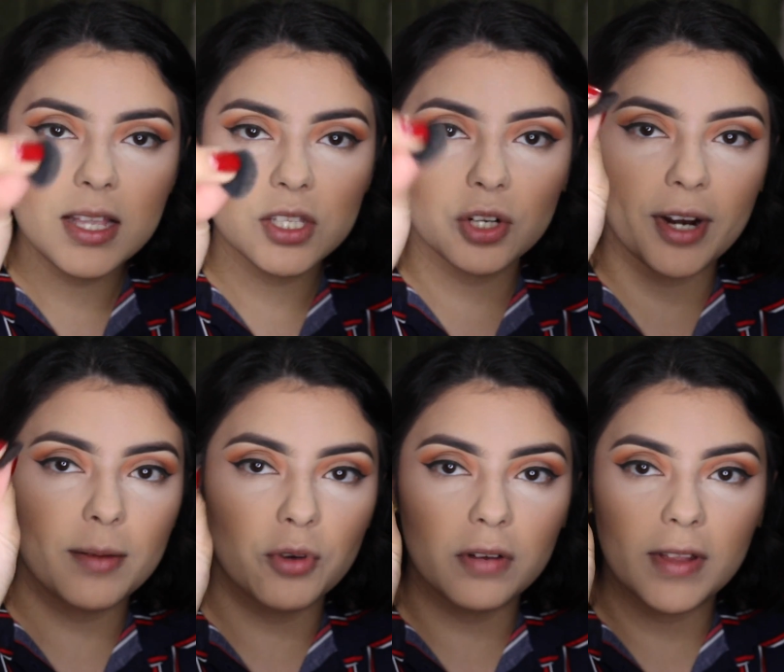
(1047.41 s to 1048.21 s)
to
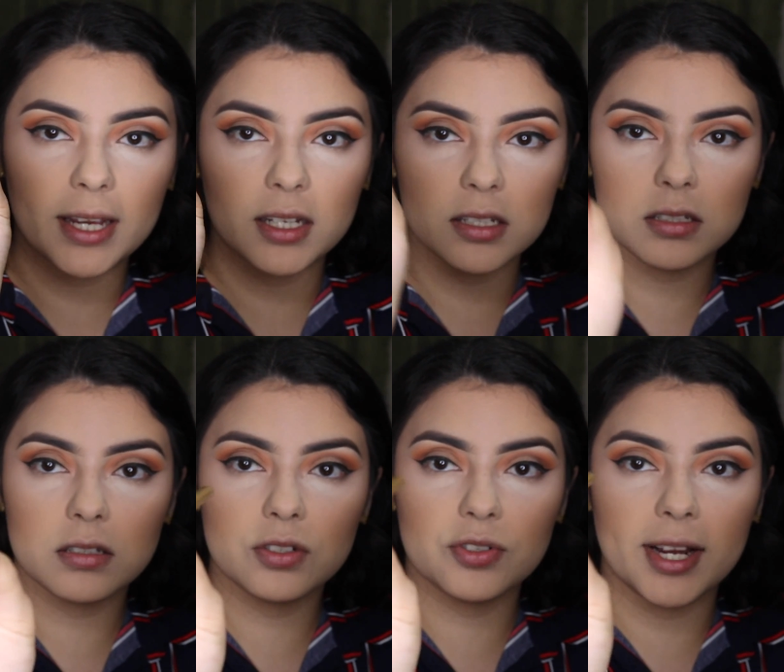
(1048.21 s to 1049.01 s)
create more of like a
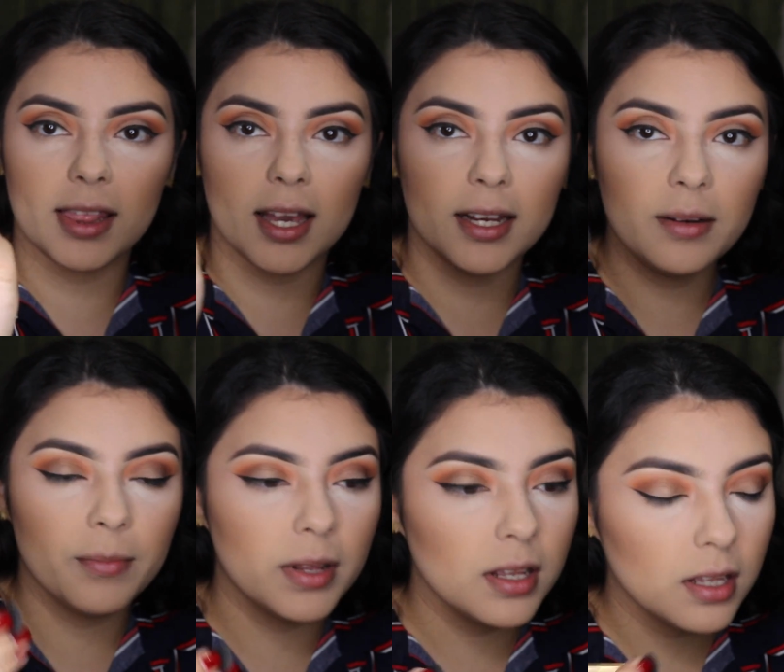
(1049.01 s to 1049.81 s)
straight line.
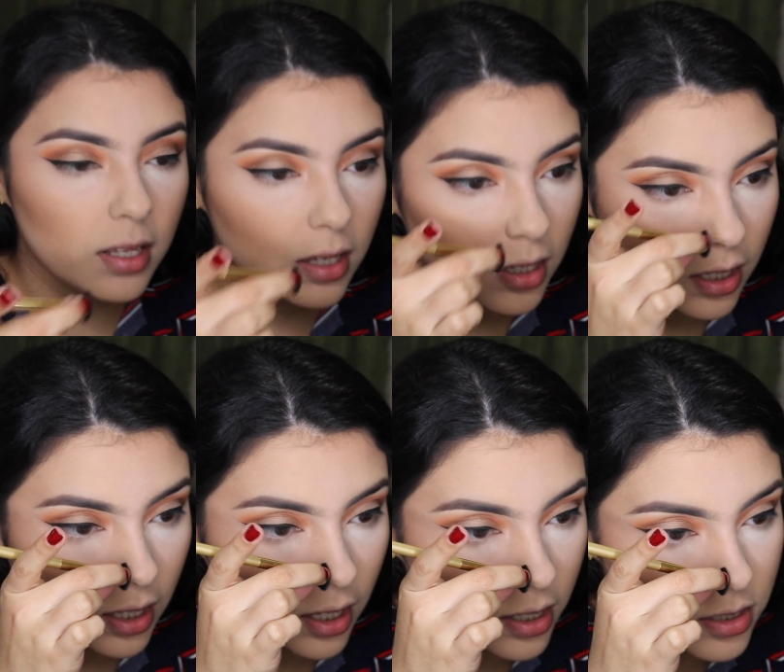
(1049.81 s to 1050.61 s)

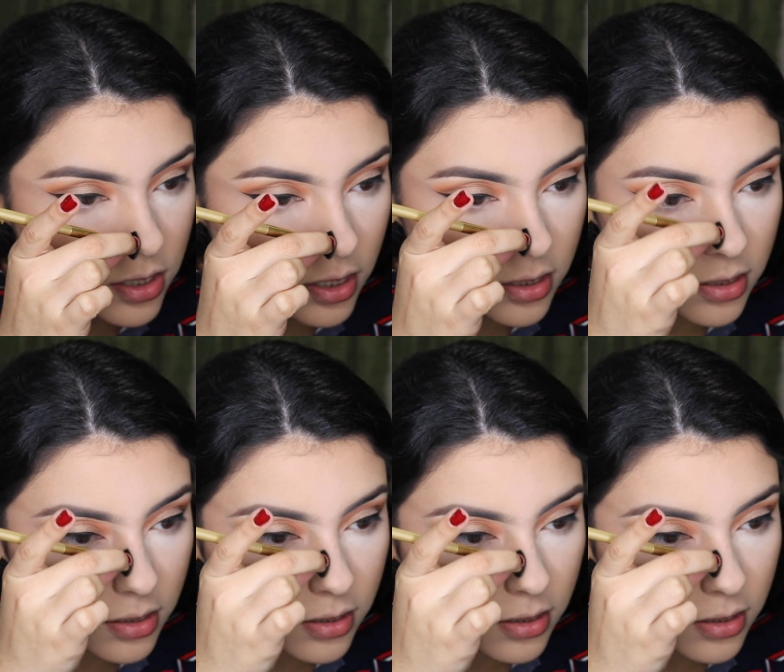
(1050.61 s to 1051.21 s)
And just